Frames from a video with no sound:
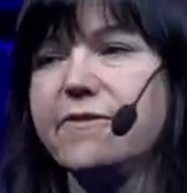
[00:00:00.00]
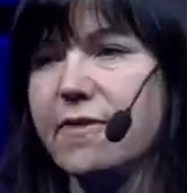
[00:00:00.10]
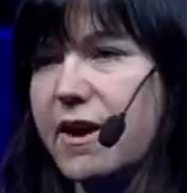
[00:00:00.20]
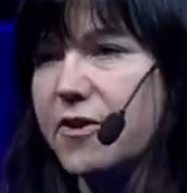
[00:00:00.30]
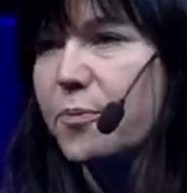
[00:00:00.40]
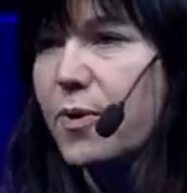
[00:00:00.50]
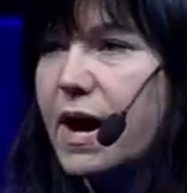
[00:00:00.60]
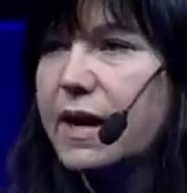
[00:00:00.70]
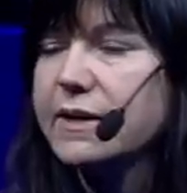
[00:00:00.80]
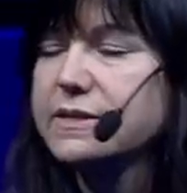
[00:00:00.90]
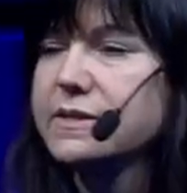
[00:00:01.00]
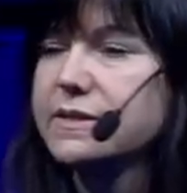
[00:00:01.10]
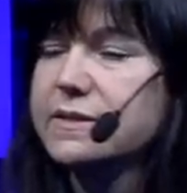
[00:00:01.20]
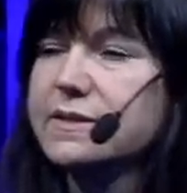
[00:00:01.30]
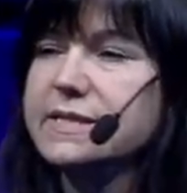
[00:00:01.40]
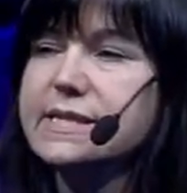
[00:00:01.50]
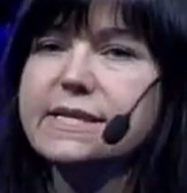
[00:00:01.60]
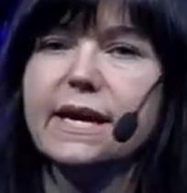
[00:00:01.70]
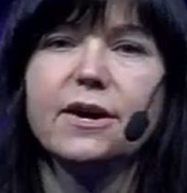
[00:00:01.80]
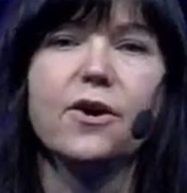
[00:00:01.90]
a lot of product
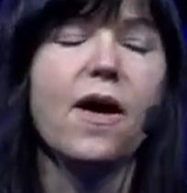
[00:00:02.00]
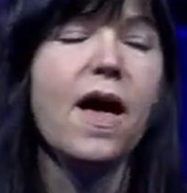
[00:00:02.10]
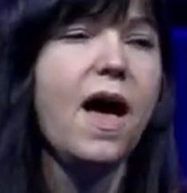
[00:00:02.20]
detail.